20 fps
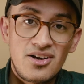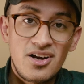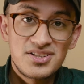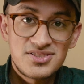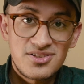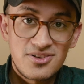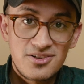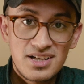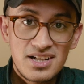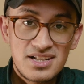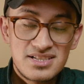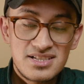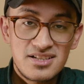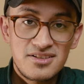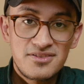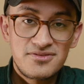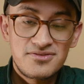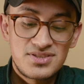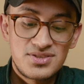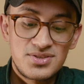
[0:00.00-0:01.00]

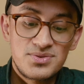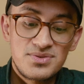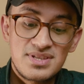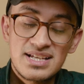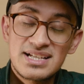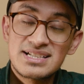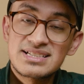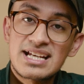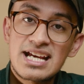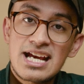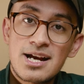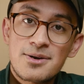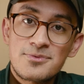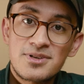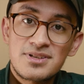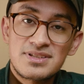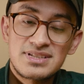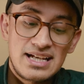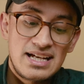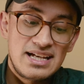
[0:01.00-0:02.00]
alternative to this
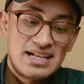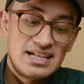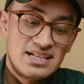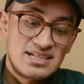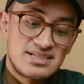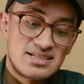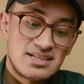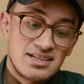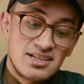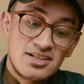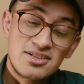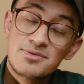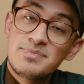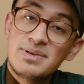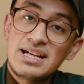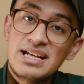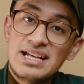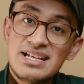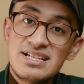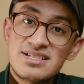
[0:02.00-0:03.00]
camera that it's a little
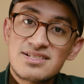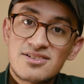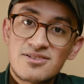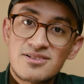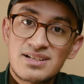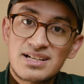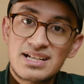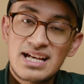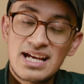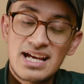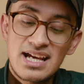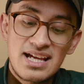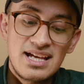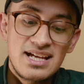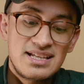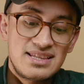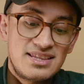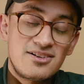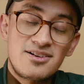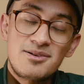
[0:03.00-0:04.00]
bit easier to
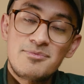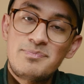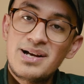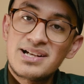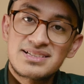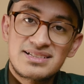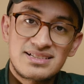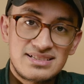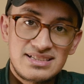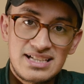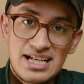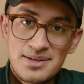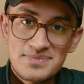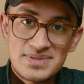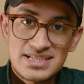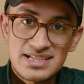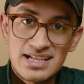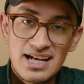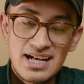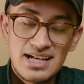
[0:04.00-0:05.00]
get. They're about the same
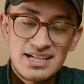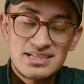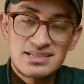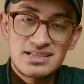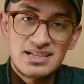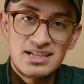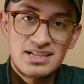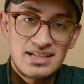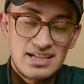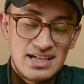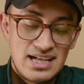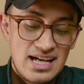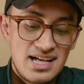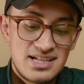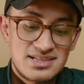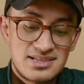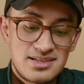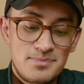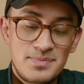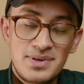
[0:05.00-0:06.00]
size and it
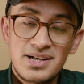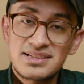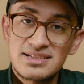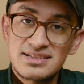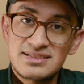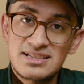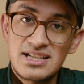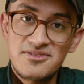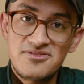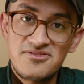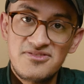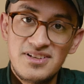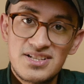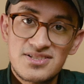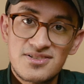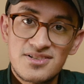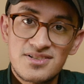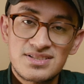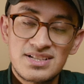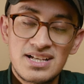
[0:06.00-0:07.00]
has about the same
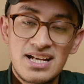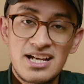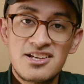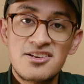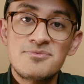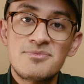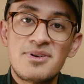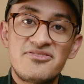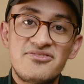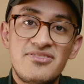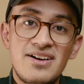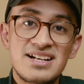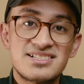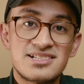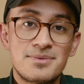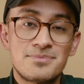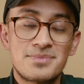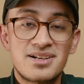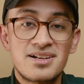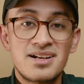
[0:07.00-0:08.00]
features, and you might find
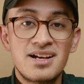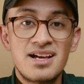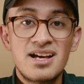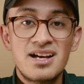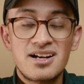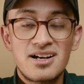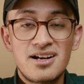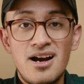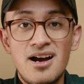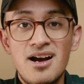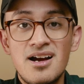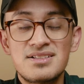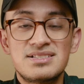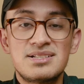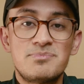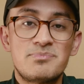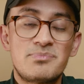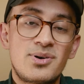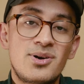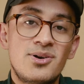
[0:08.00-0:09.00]
some
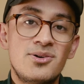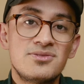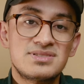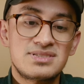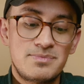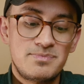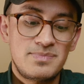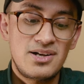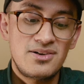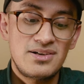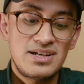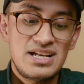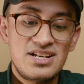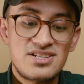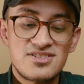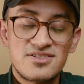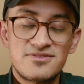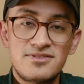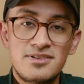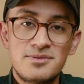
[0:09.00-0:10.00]
cons and pros about
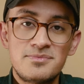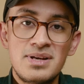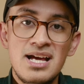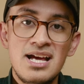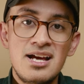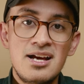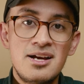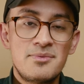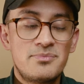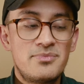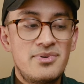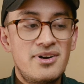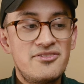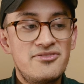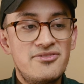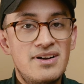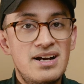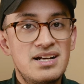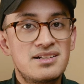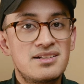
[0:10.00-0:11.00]
each of them, but I
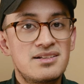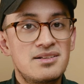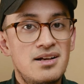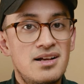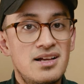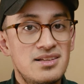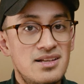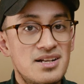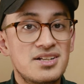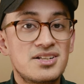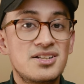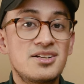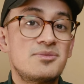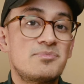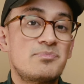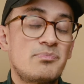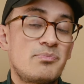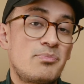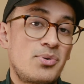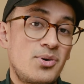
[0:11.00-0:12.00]
find a lot of good
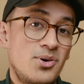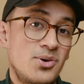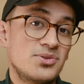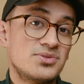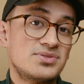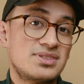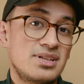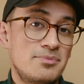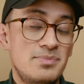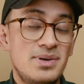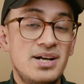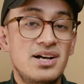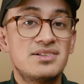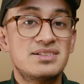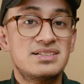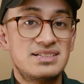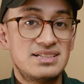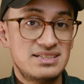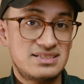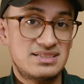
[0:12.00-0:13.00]
pros
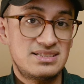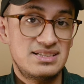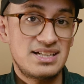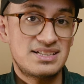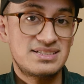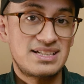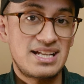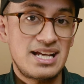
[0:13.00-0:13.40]
about this next